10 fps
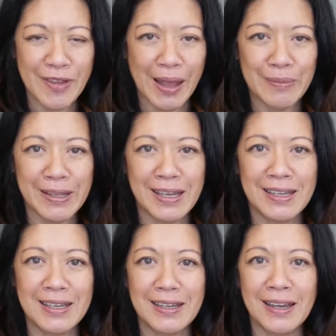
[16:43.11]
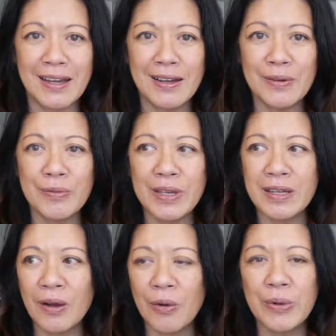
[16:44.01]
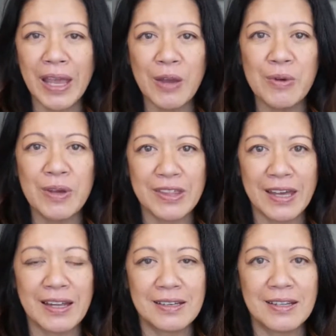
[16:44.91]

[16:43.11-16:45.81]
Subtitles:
family, we are okay with that.